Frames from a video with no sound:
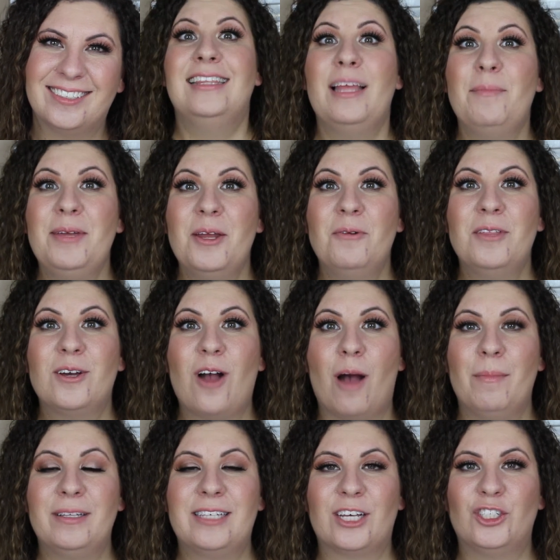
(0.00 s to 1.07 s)
Let me know in the
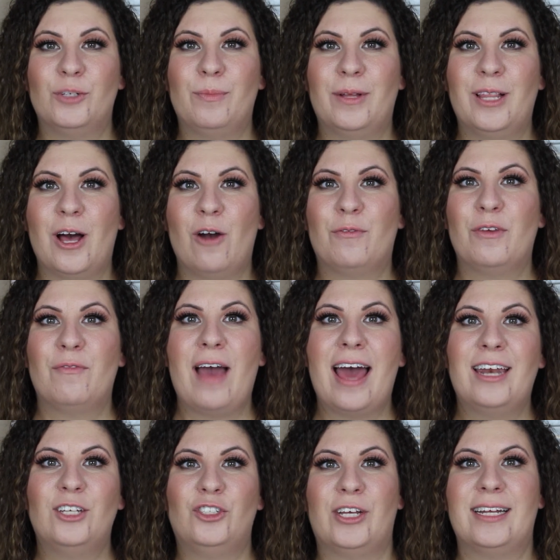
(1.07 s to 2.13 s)
comment section below if you've
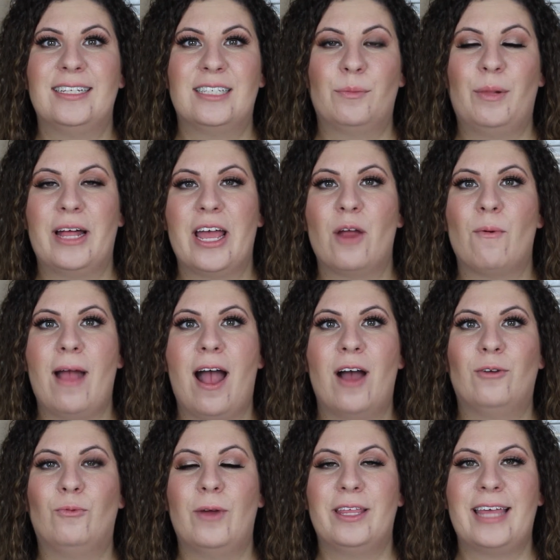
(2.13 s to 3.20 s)
had a chance to play
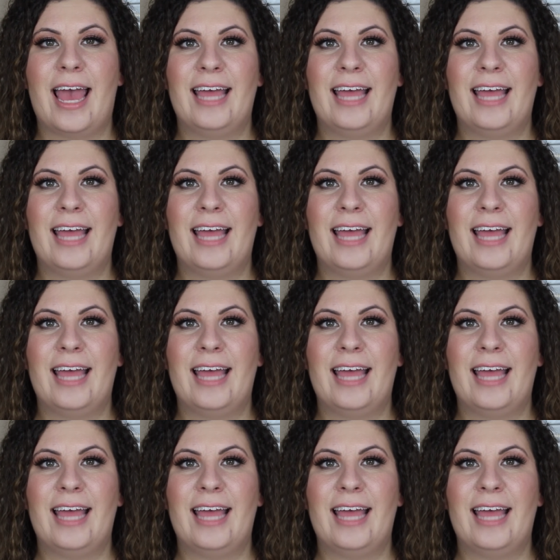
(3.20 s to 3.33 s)
around with